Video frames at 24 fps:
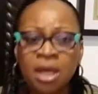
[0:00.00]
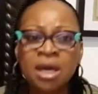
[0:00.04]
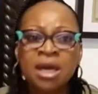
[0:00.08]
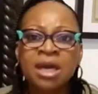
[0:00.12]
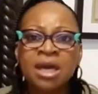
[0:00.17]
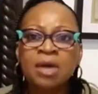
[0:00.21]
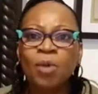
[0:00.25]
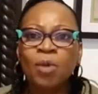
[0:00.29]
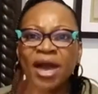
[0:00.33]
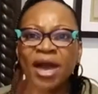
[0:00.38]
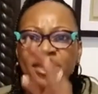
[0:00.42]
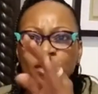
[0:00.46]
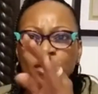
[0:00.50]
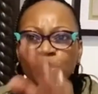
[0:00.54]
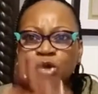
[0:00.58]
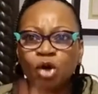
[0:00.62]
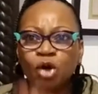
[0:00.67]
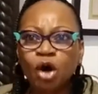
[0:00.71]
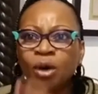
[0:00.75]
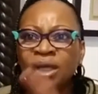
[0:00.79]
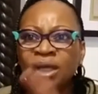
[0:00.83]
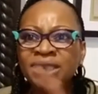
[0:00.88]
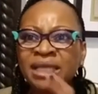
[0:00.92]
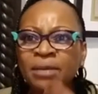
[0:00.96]
When you go
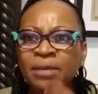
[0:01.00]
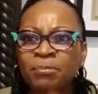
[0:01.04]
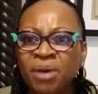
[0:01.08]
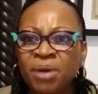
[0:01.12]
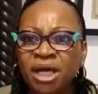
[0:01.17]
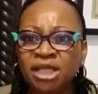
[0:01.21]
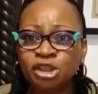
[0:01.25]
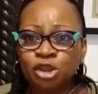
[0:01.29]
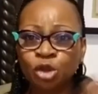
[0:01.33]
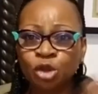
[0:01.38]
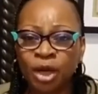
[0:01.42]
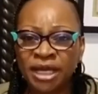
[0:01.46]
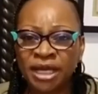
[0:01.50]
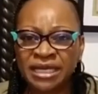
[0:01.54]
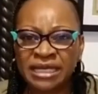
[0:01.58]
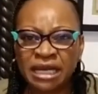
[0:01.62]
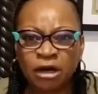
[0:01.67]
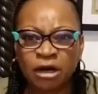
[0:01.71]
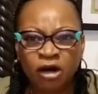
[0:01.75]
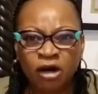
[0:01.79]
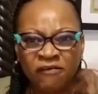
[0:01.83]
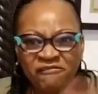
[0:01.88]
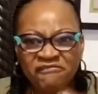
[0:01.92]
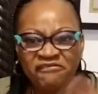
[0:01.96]
on the bus, you're in a
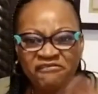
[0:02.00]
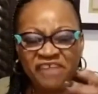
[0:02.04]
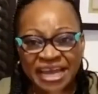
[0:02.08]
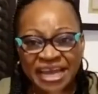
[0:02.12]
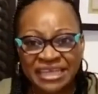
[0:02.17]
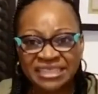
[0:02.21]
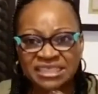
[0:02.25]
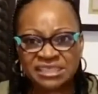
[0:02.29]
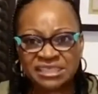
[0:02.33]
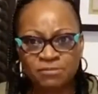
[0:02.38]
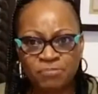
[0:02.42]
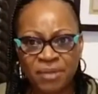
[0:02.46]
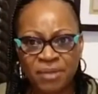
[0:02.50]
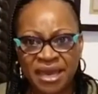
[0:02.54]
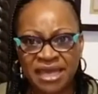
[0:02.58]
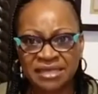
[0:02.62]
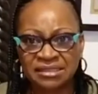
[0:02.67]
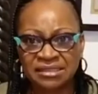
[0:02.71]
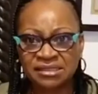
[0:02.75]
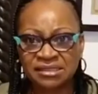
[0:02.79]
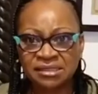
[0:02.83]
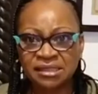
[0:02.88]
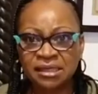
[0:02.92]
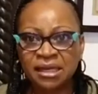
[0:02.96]
confined
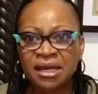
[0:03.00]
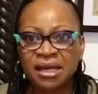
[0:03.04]
space.